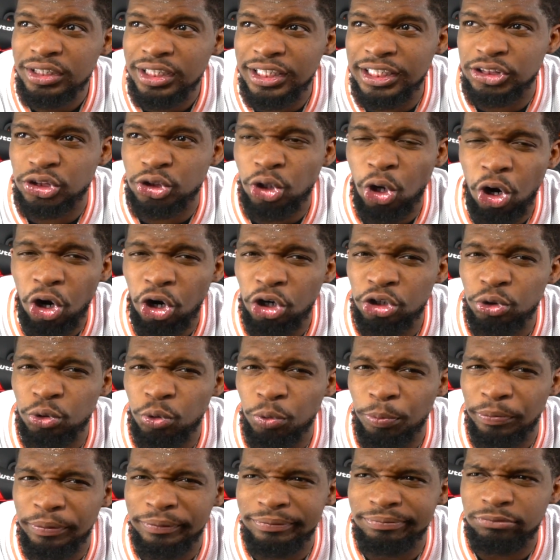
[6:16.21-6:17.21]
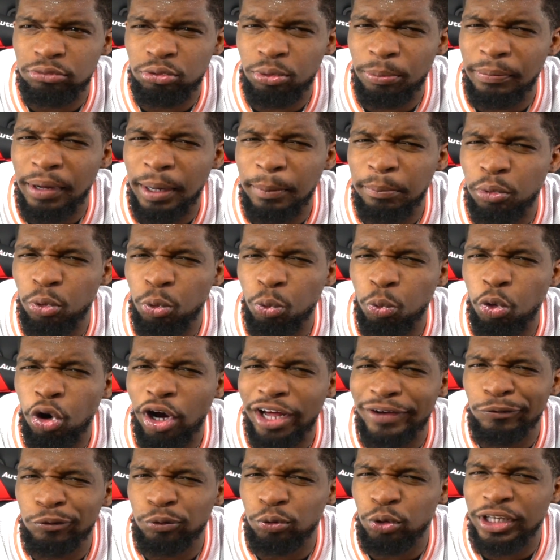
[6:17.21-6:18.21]
It's hard to remember
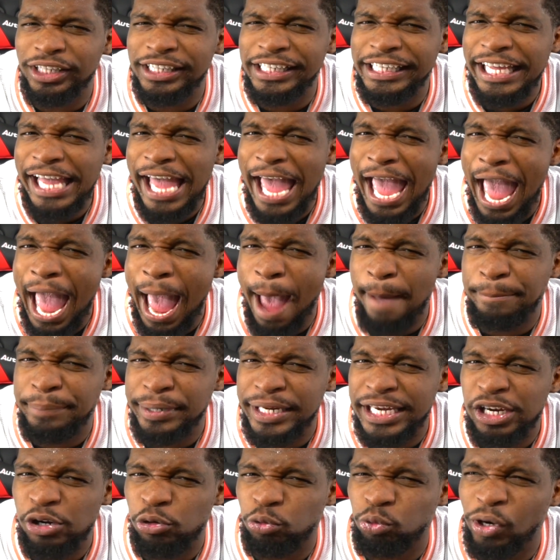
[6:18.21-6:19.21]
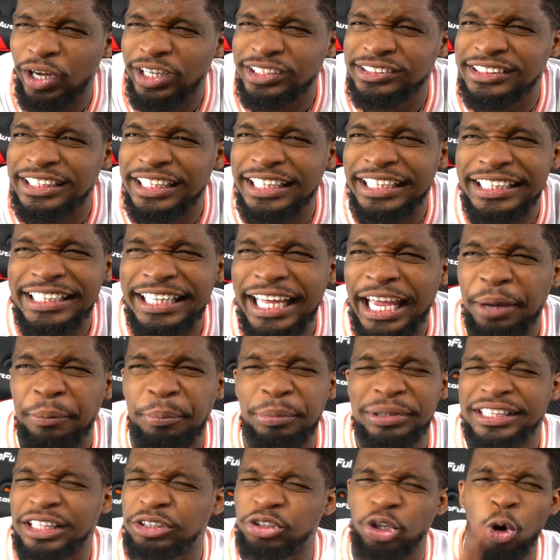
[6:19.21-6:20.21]
what really happened the rest of the day,
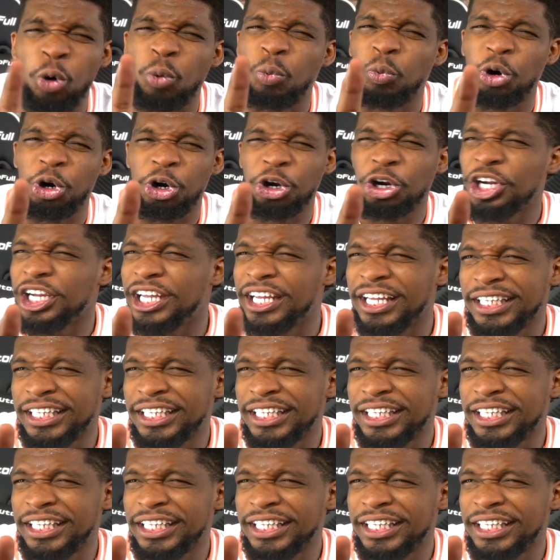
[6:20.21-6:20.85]
but don't worry.